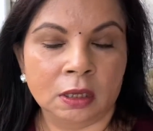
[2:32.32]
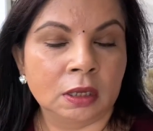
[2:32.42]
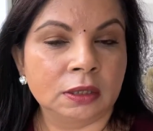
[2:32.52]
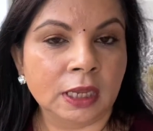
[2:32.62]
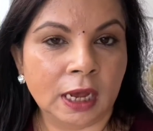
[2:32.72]

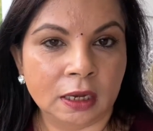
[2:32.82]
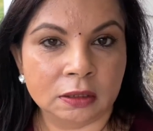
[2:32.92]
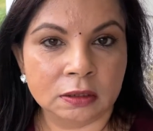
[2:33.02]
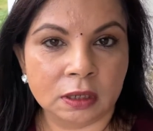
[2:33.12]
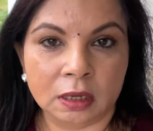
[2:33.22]

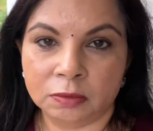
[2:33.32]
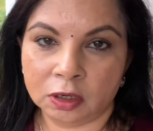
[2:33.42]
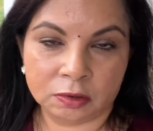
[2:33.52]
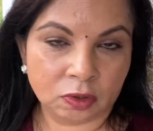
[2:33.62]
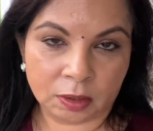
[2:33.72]
naan. I'm
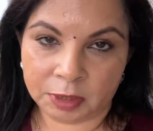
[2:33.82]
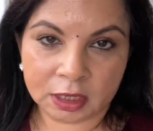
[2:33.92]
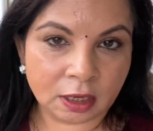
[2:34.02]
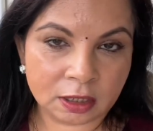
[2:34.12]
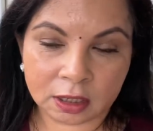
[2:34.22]
not gonna
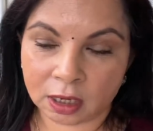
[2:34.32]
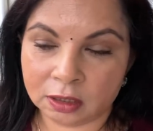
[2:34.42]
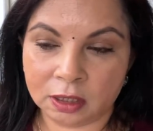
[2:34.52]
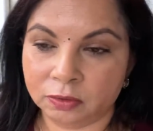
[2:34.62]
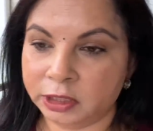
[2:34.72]
make any
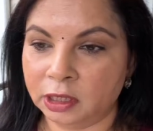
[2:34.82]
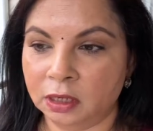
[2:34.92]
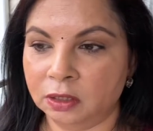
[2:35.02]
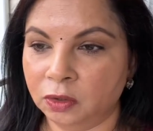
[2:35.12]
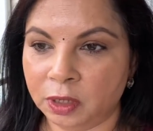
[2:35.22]
naan. I was
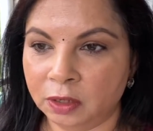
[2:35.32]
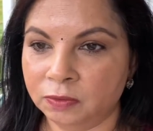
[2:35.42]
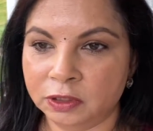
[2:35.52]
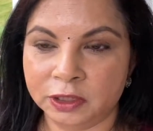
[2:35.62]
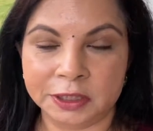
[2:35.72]
like, okay,
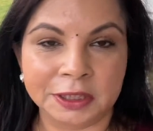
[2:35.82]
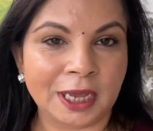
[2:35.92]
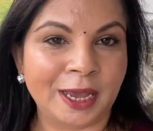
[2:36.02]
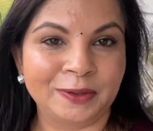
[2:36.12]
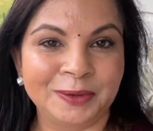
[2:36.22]
we'll just
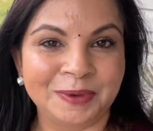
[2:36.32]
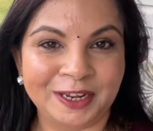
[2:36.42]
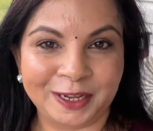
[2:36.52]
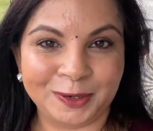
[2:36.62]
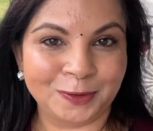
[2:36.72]
have the
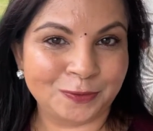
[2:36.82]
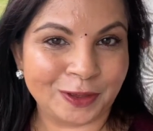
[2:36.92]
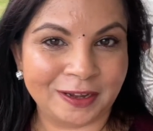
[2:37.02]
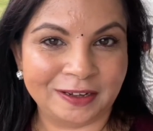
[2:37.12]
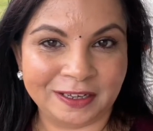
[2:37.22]
malai
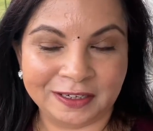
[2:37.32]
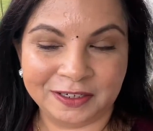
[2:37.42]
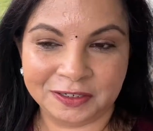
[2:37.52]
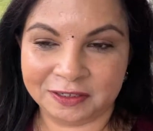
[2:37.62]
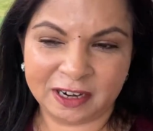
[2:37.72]
kofta
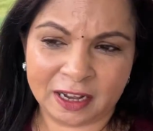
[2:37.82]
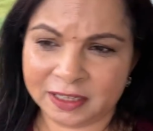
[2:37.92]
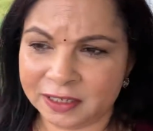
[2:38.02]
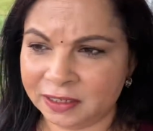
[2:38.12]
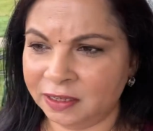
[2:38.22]
and
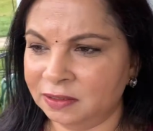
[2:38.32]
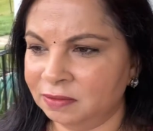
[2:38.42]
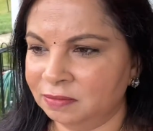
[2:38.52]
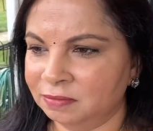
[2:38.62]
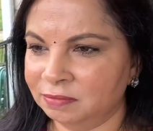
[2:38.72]
rice,
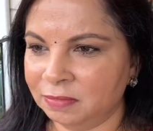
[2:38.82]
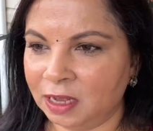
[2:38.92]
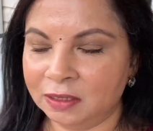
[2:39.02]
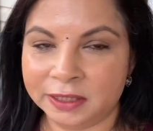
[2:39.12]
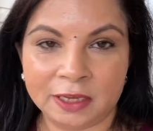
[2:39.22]
and
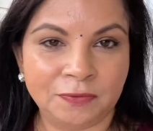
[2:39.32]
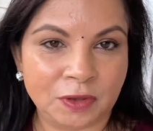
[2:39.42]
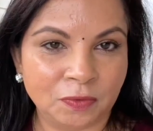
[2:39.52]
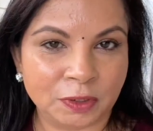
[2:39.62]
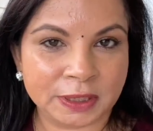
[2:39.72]
I'll see if
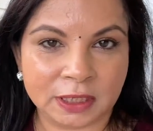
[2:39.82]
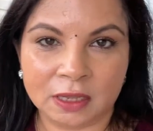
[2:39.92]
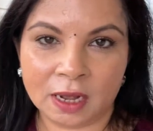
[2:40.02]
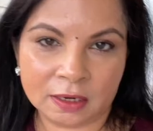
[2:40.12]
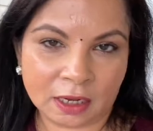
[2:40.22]
he wants the
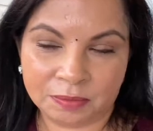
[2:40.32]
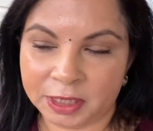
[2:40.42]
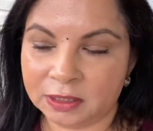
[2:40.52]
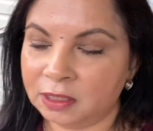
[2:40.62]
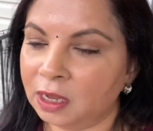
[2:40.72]
dal, I'll
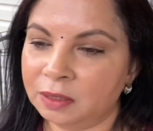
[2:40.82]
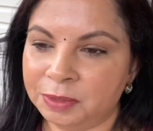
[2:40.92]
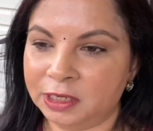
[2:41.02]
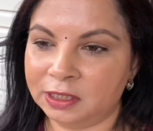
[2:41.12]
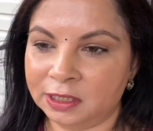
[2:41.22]
make the dal.
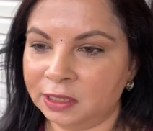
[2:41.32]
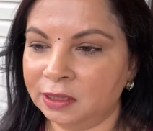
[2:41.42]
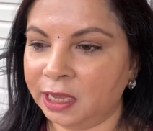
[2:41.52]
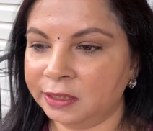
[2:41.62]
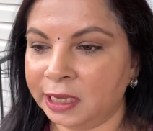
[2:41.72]
But other than
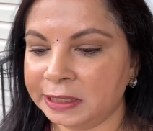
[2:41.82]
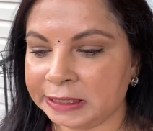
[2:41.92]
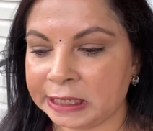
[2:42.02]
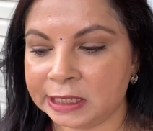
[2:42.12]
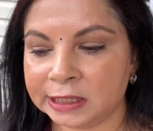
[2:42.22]
that, that's
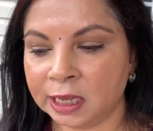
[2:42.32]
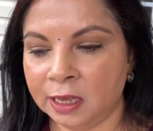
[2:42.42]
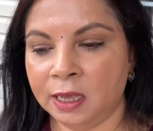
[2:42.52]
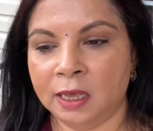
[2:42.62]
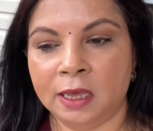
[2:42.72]
it.
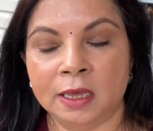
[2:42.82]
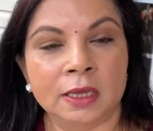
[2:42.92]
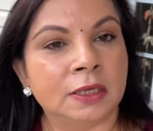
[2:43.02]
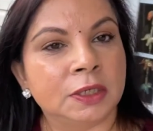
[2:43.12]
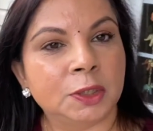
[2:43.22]

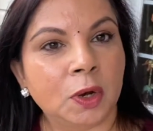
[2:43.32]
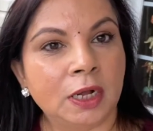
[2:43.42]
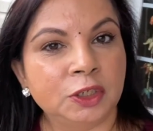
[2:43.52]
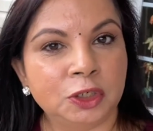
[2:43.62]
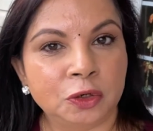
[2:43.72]
So
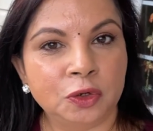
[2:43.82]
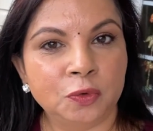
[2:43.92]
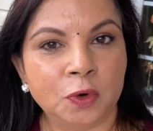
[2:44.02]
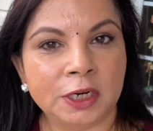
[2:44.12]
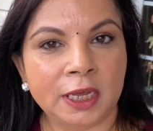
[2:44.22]
I'll show you
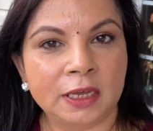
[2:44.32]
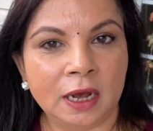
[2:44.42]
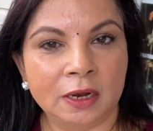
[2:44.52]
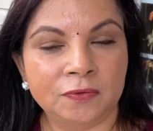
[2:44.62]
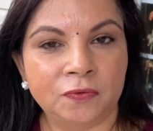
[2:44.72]
what I
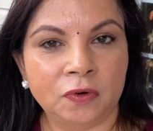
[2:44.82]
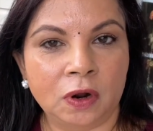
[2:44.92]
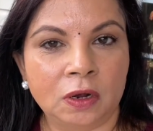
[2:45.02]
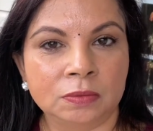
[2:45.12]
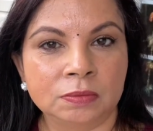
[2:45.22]
got
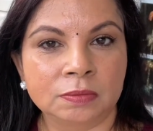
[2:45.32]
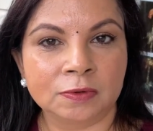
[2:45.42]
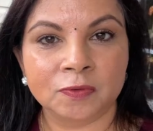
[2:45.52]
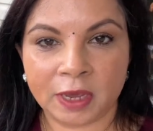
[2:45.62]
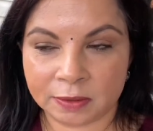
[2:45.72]
from
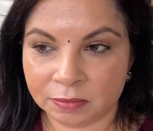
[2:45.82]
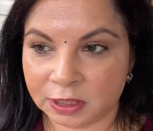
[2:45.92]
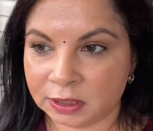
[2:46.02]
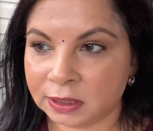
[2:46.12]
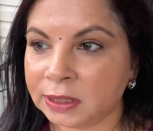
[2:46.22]

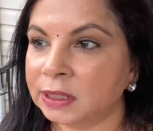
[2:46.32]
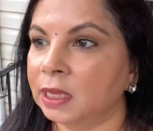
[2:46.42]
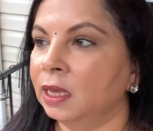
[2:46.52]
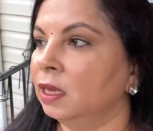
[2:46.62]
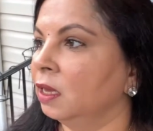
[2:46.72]
Wegmans.
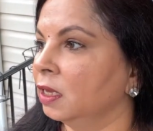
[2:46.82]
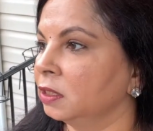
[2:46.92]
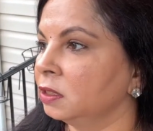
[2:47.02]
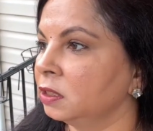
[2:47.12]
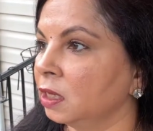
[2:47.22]
And